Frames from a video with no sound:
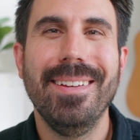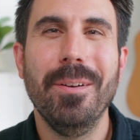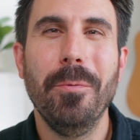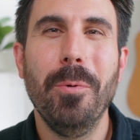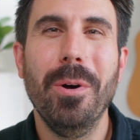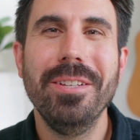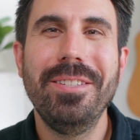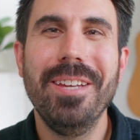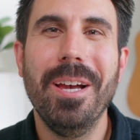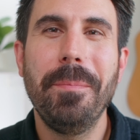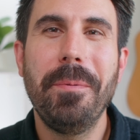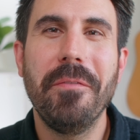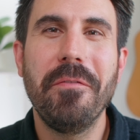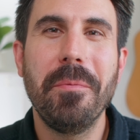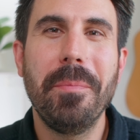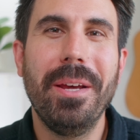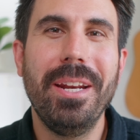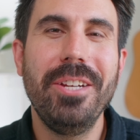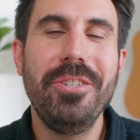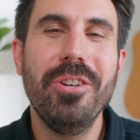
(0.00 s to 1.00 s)
What's up,
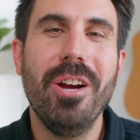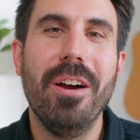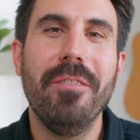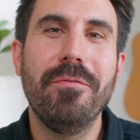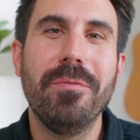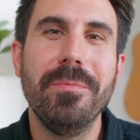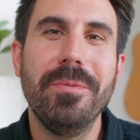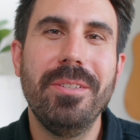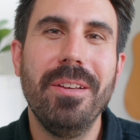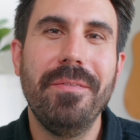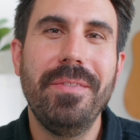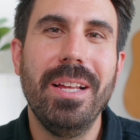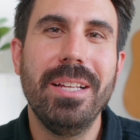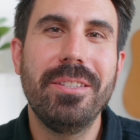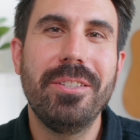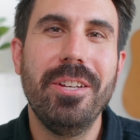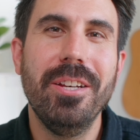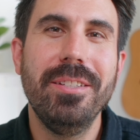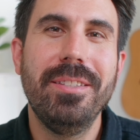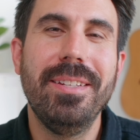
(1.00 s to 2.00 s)
everybody? John from Stuff
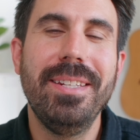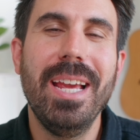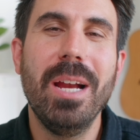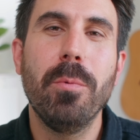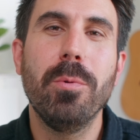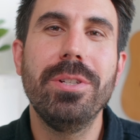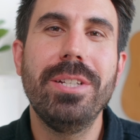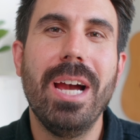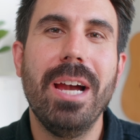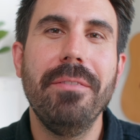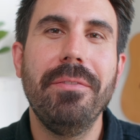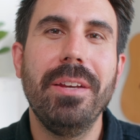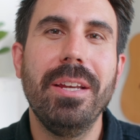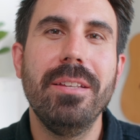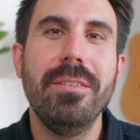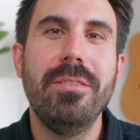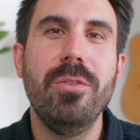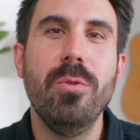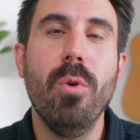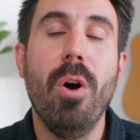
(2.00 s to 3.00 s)
That's Good. Today we're diving
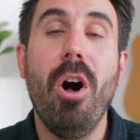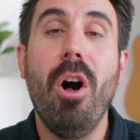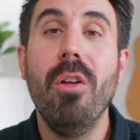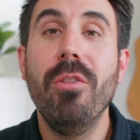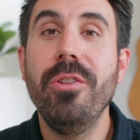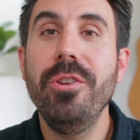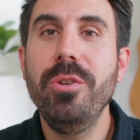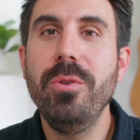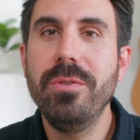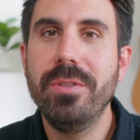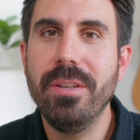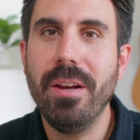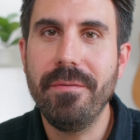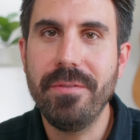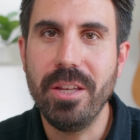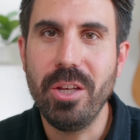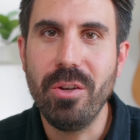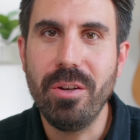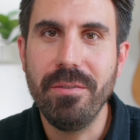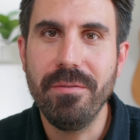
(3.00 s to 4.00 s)
into all the new stuff
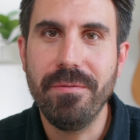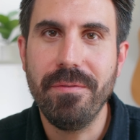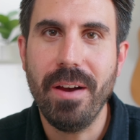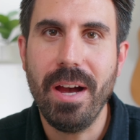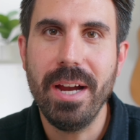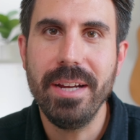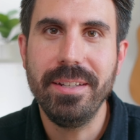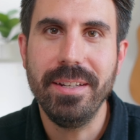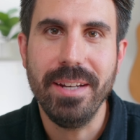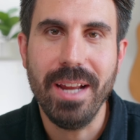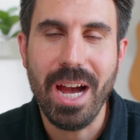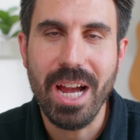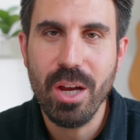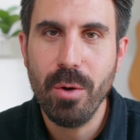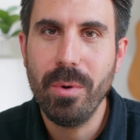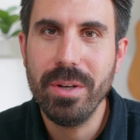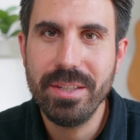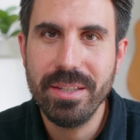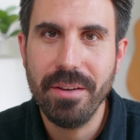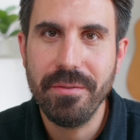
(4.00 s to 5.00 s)
that you can find in
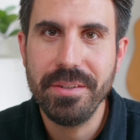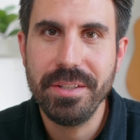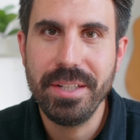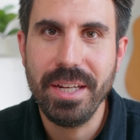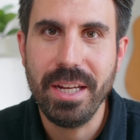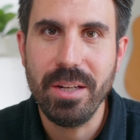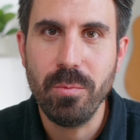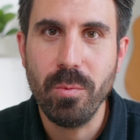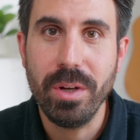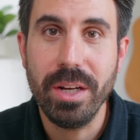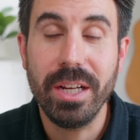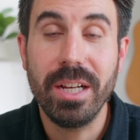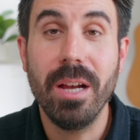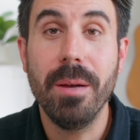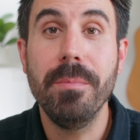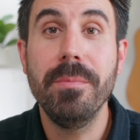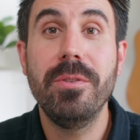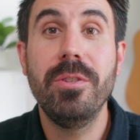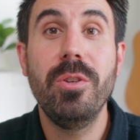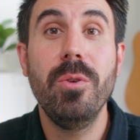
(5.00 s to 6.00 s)
iOS 17 when it
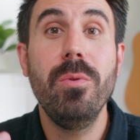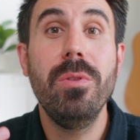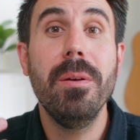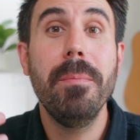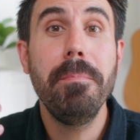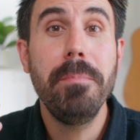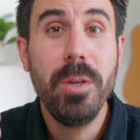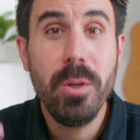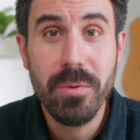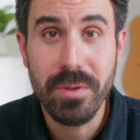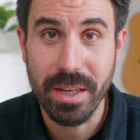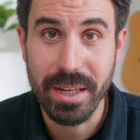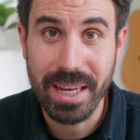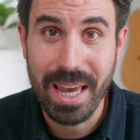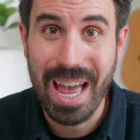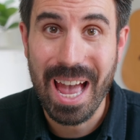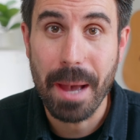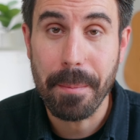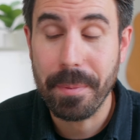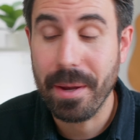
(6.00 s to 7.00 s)
comes to the music
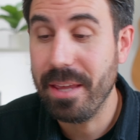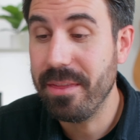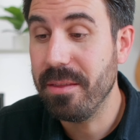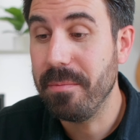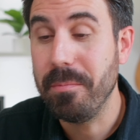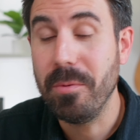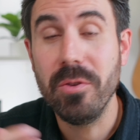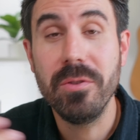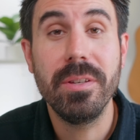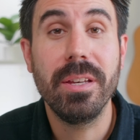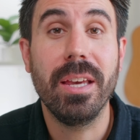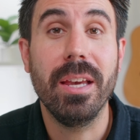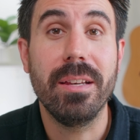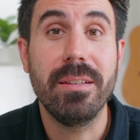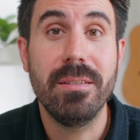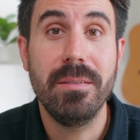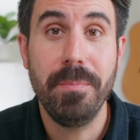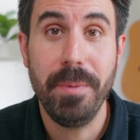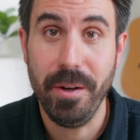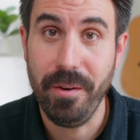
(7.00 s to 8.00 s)
app and the music
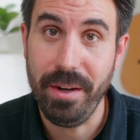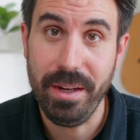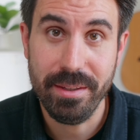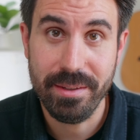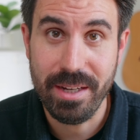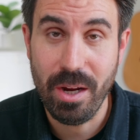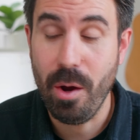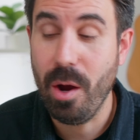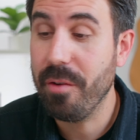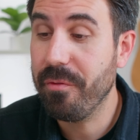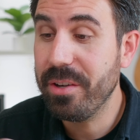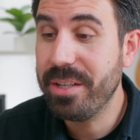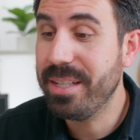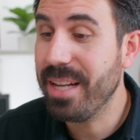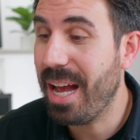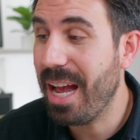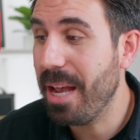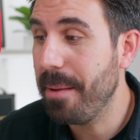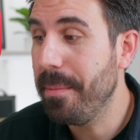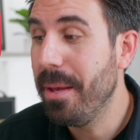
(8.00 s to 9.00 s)
experience. Now, every
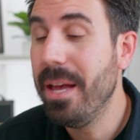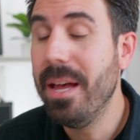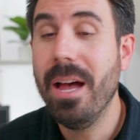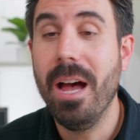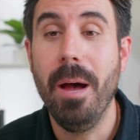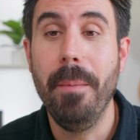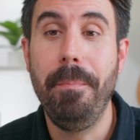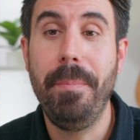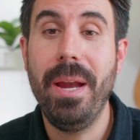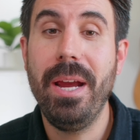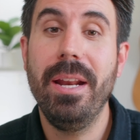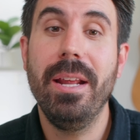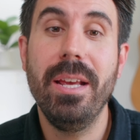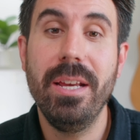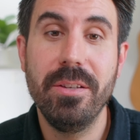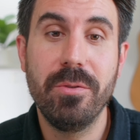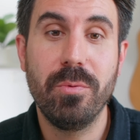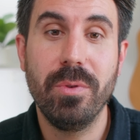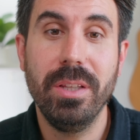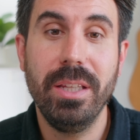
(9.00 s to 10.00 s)
time a beta
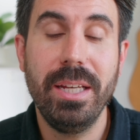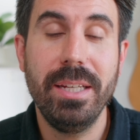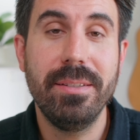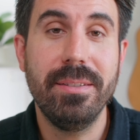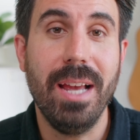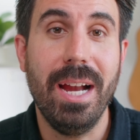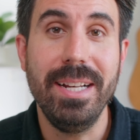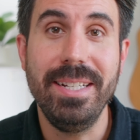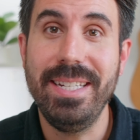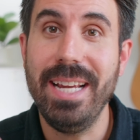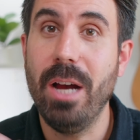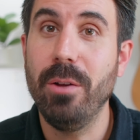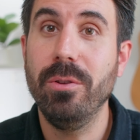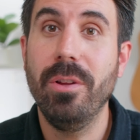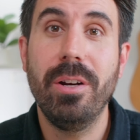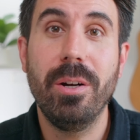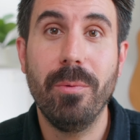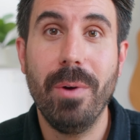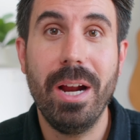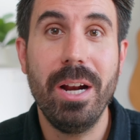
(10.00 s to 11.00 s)
is released, I
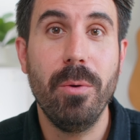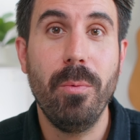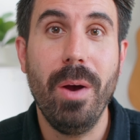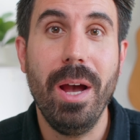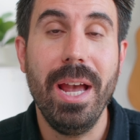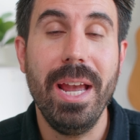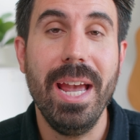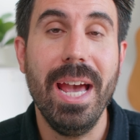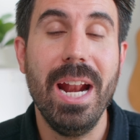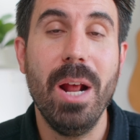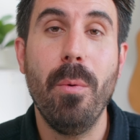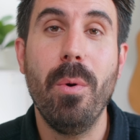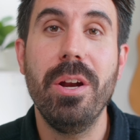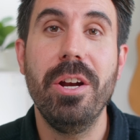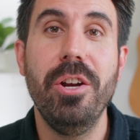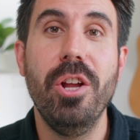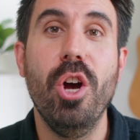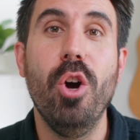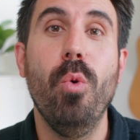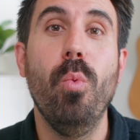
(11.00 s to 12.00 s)
download it right away and I want
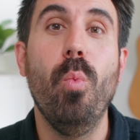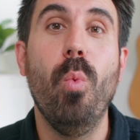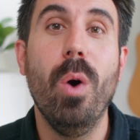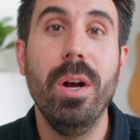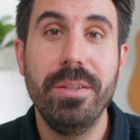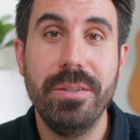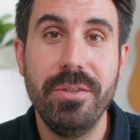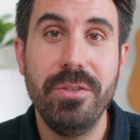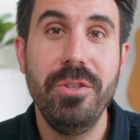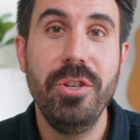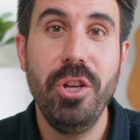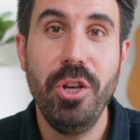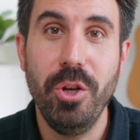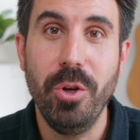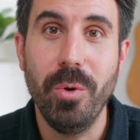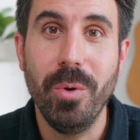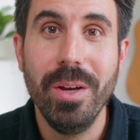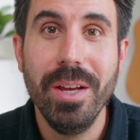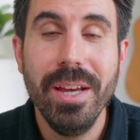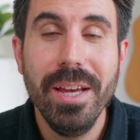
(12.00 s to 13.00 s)
to know what's
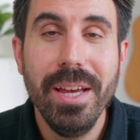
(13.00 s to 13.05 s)
new